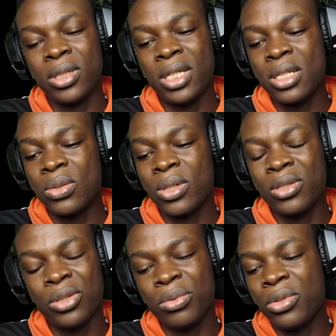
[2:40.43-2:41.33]
this is what
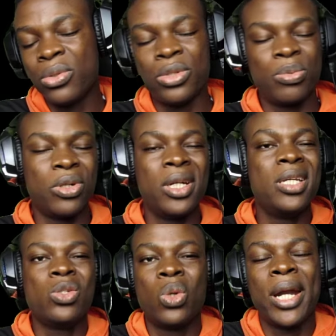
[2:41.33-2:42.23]
you lose, bro.
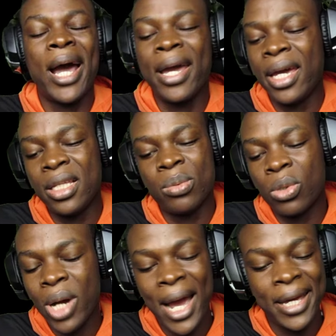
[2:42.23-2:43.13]
This is what I hate,
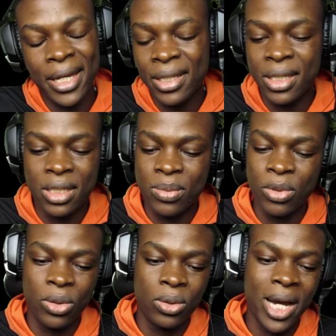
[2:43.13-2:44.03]
bro. I hate this,
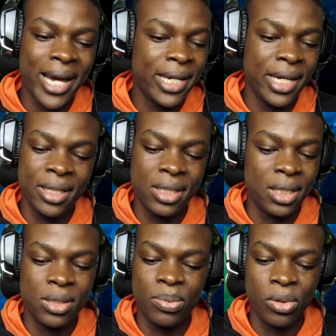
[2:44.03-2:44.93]
bro. I hate
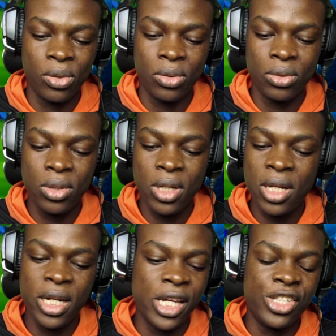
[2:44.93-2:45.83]
this, bro.
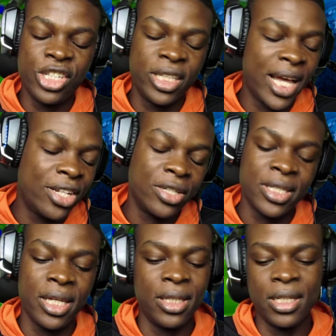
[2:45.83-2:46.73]
Legit, I
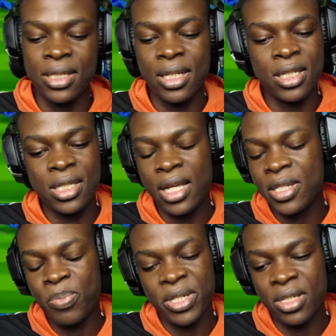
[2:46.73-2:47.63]
just hate this. It,
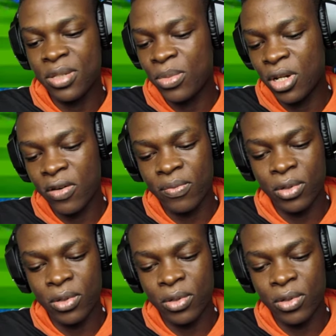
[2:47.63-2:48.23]
this pisses me off,